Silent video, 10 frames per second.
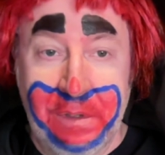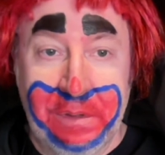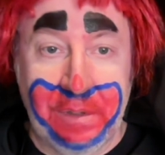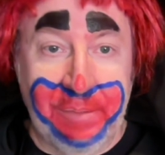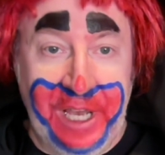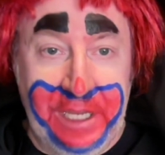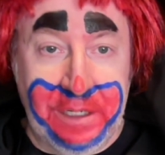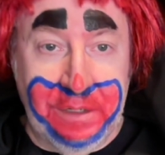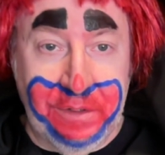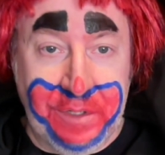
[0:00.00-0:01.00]
The bad
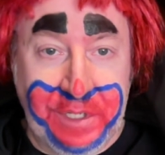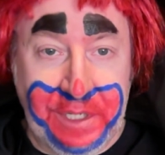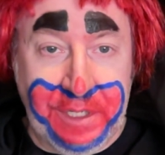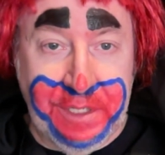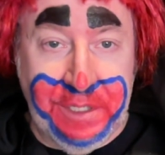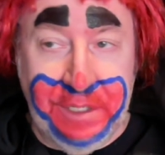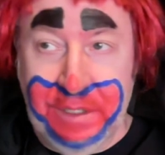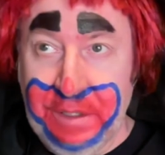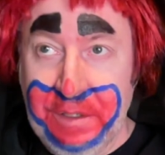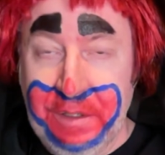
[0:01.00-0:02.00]
news is
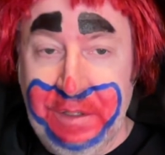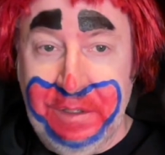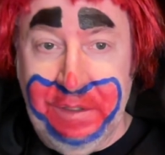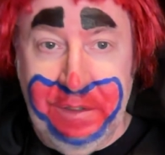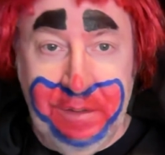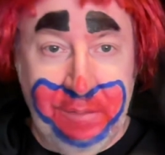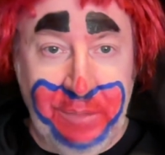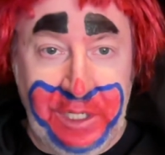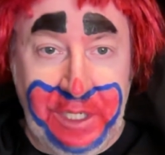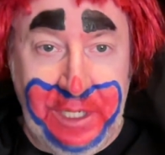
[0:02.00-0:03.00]

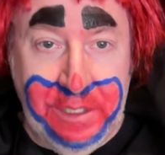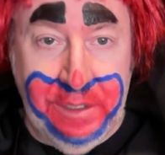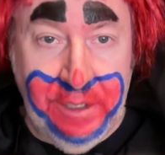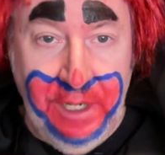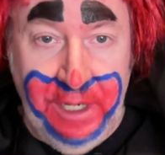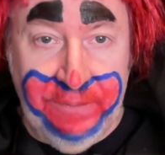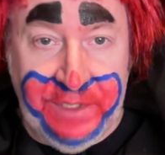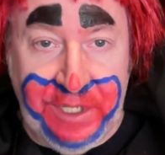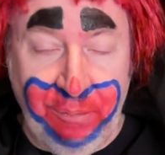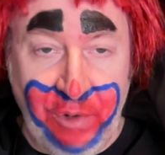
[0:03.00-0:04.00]
Monkey took off
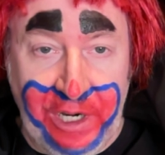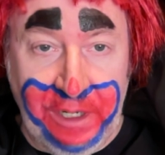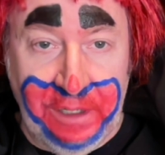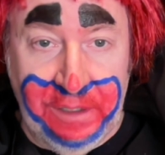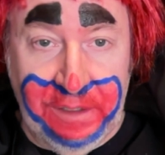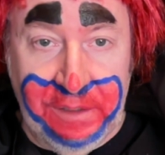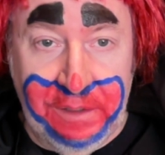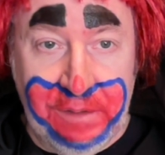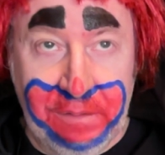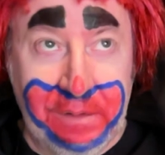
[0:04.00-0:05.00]
somewhere.
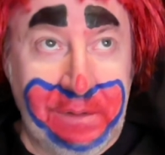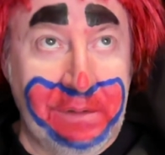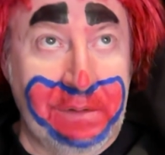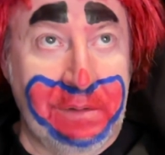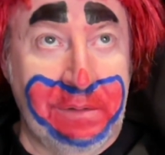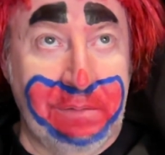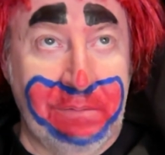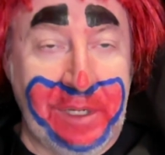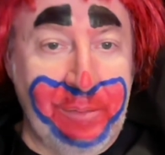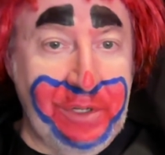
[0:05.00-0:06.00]

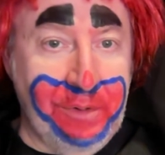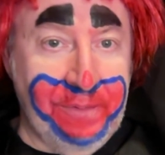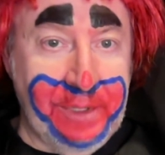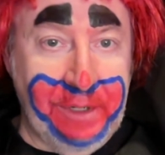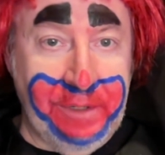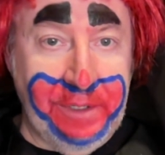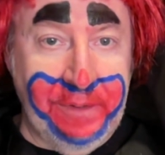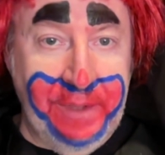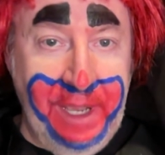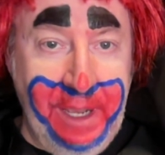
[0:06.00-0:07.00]
Maybe over there under
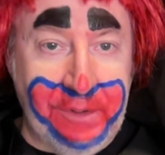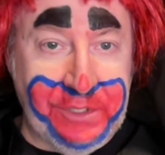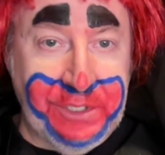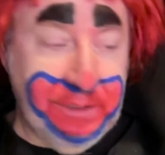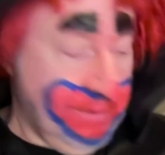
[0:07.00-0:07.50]
the house.